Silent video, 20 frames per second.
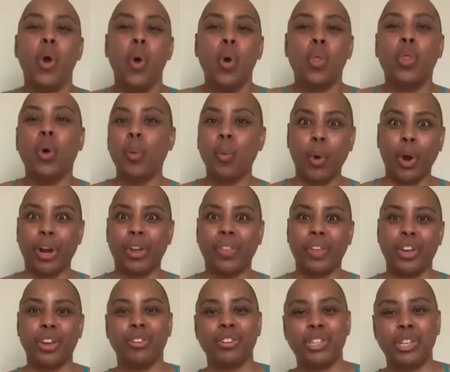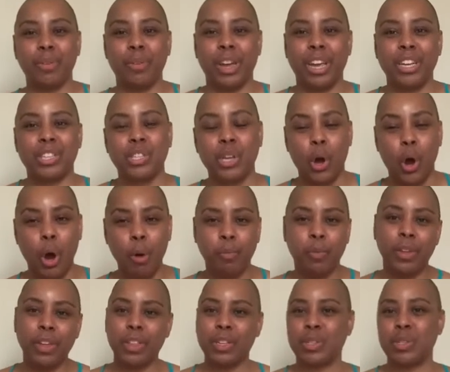the work that you're doing. So
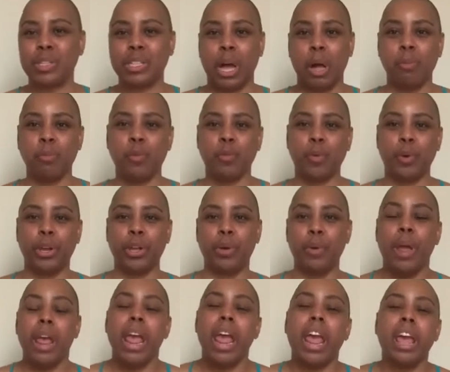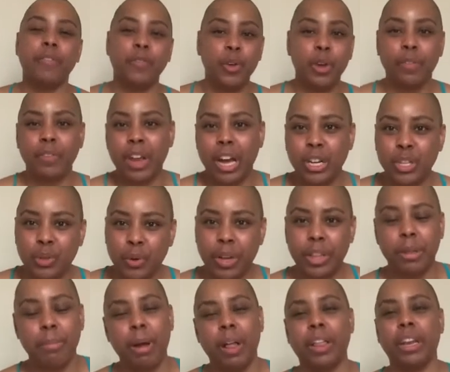hopefully this is helpful for you. If you have not joined the
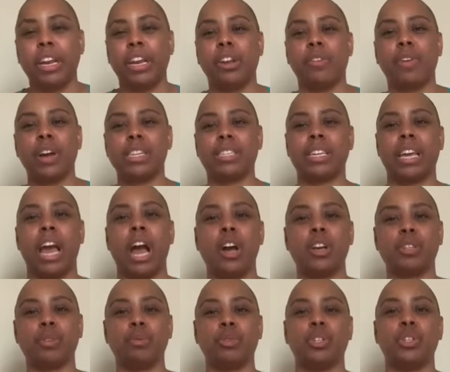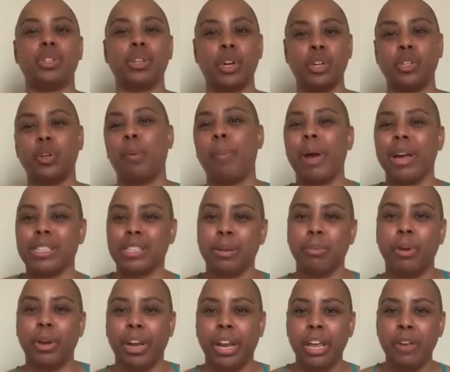Melanated Rising House, which is our dope ass
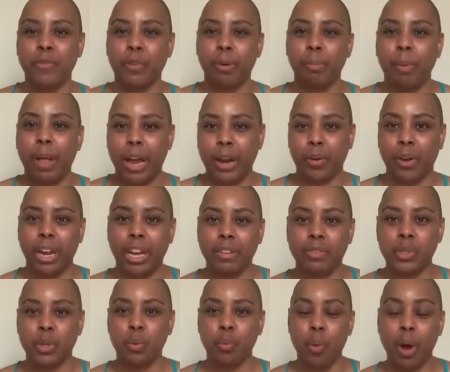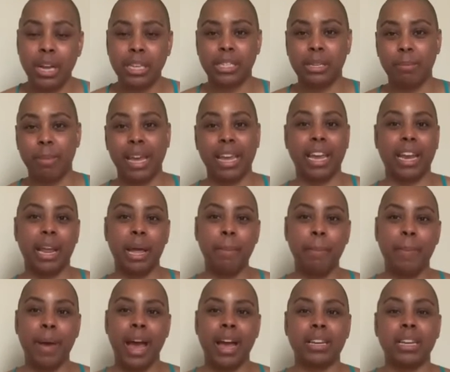community for Black creatives who want to make an
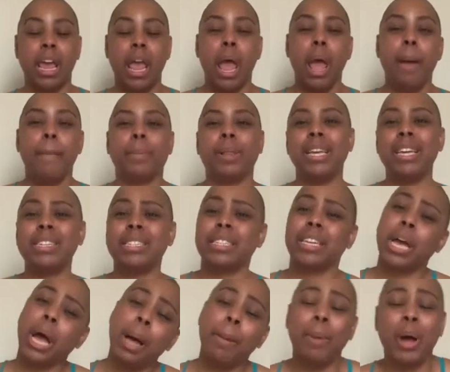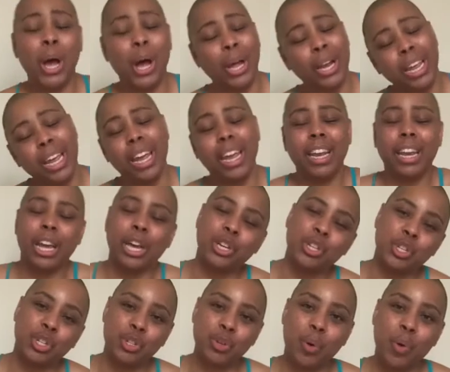impact, please come on in and
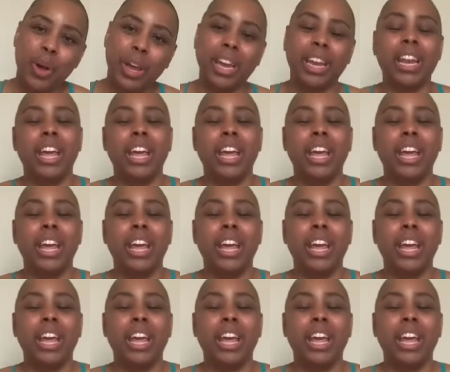join.